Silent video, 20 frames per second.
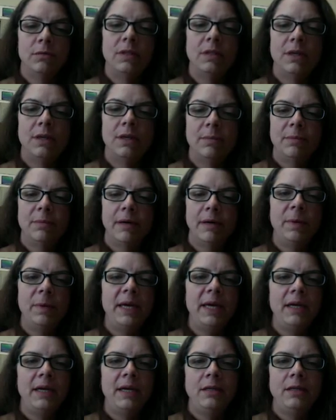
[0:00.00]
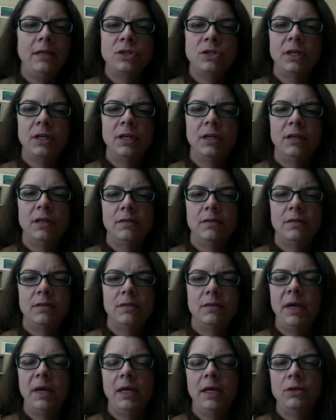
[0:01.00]
the About page is
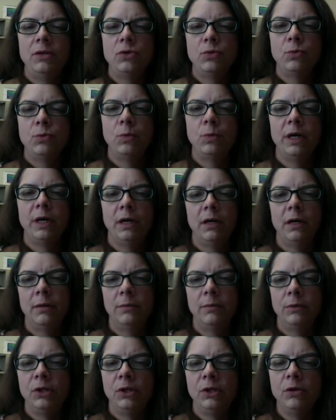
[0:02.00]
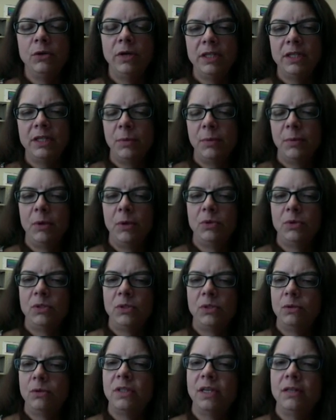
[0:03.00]
the page where you get to post
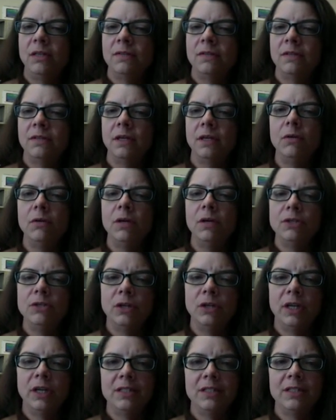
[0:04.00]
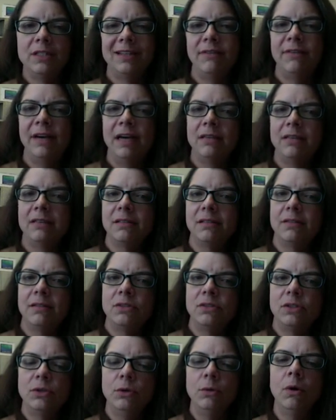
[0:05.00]
those things that you need your kids to have
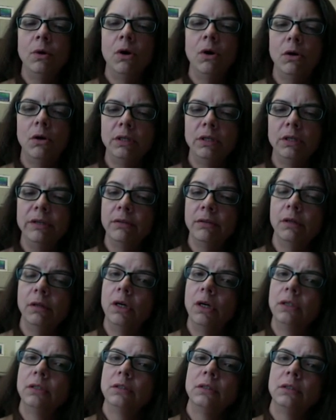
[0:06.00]
access to all year long.